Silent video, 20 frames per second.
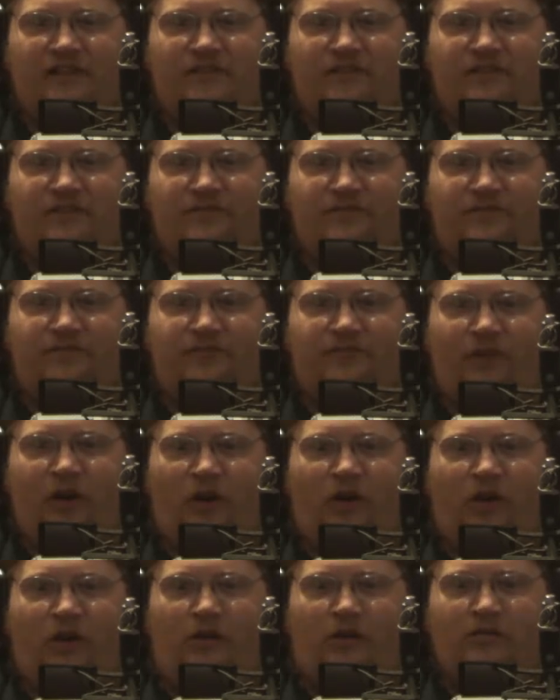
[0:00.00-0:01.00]
and then you
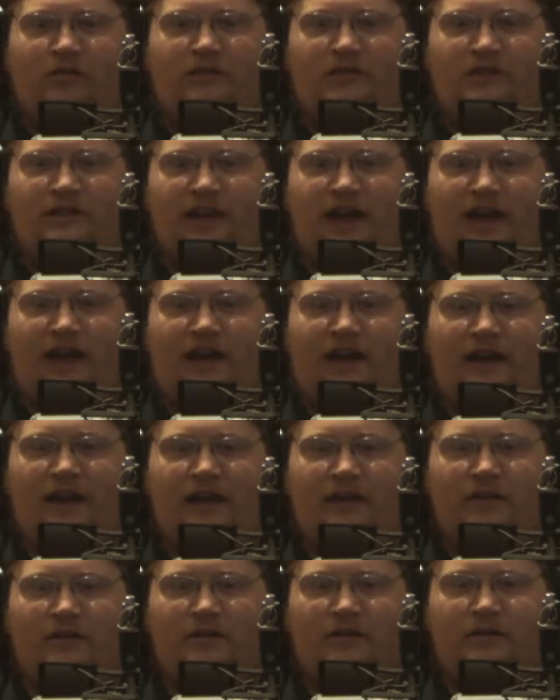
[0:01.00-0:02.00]
fall, you
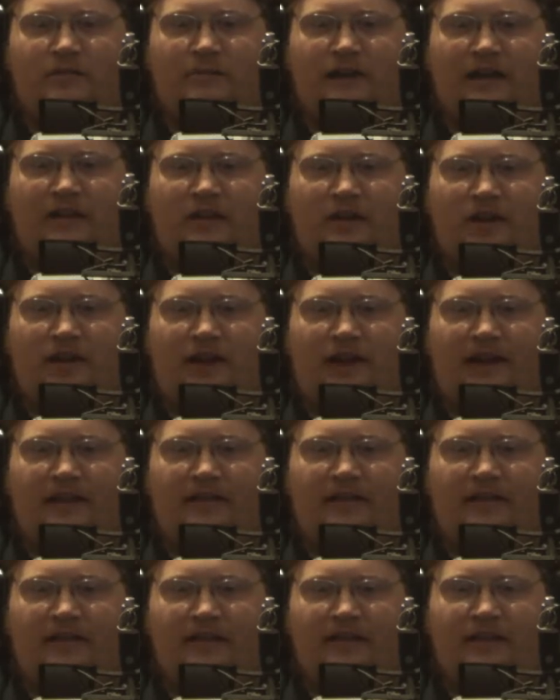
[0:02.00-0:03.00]
die. Oh my
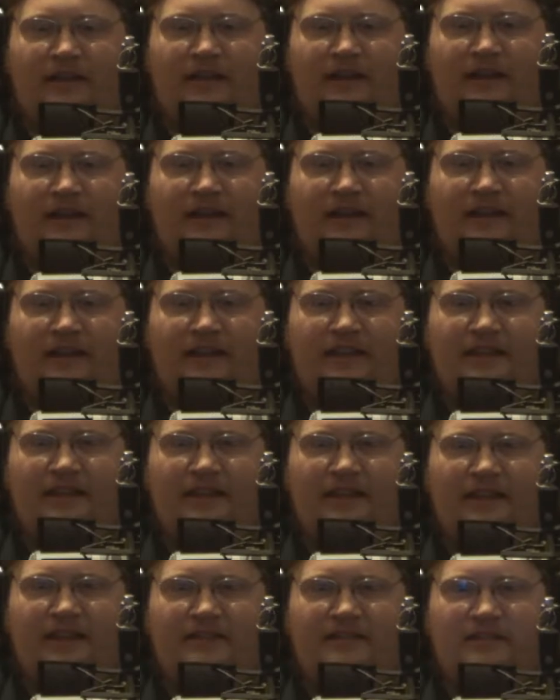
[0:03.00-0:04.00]
god.
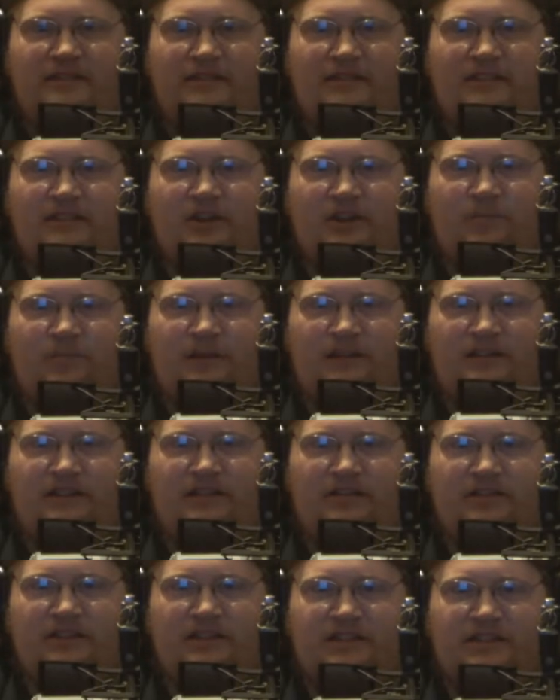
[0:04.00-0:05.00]
They're so stupid.
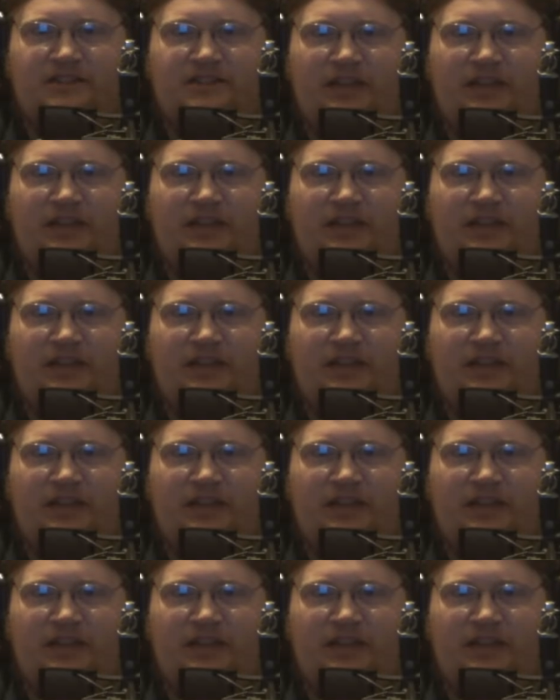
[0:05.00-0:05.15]
So this is